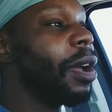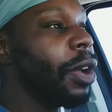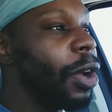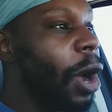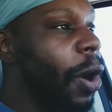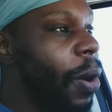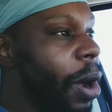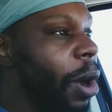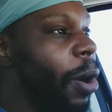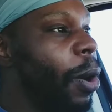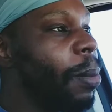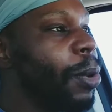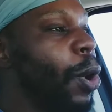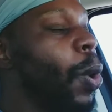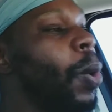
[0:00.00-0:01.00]
go
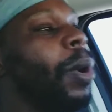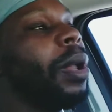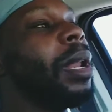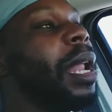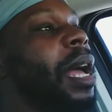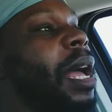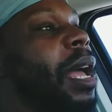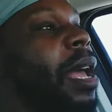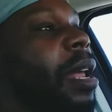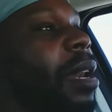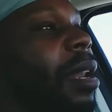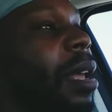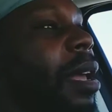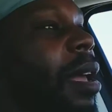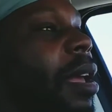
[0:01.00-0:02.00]
home, go online
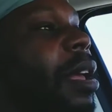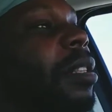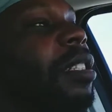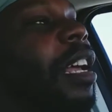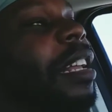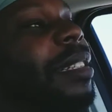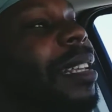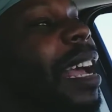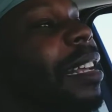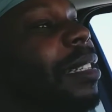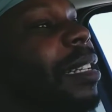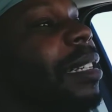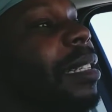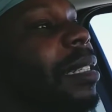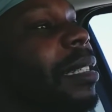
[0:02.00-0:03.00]
to it's